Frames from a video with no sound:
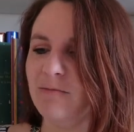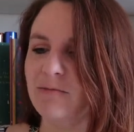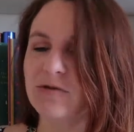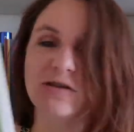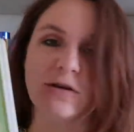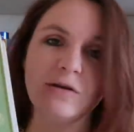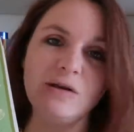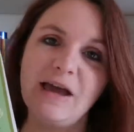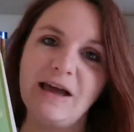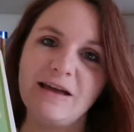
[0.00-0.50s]

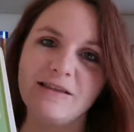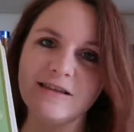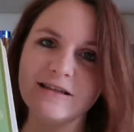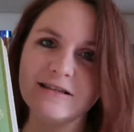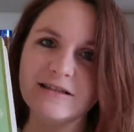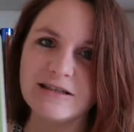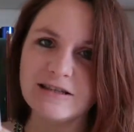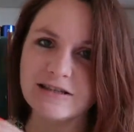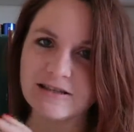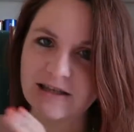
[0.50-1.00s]
So yeah,
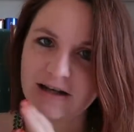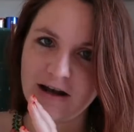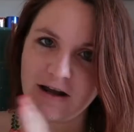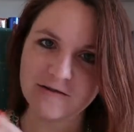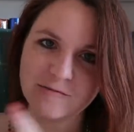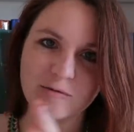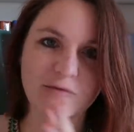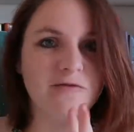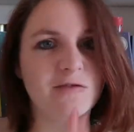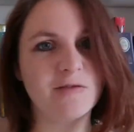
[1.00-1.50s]
this is the
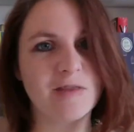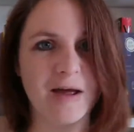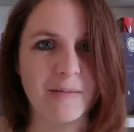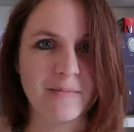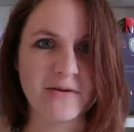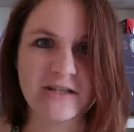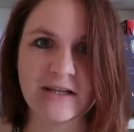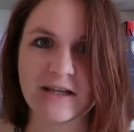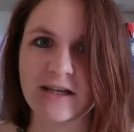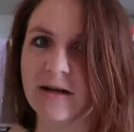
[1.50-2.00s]
last one from that
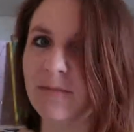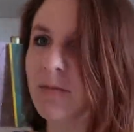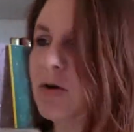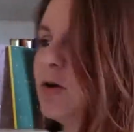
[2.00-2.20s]
particular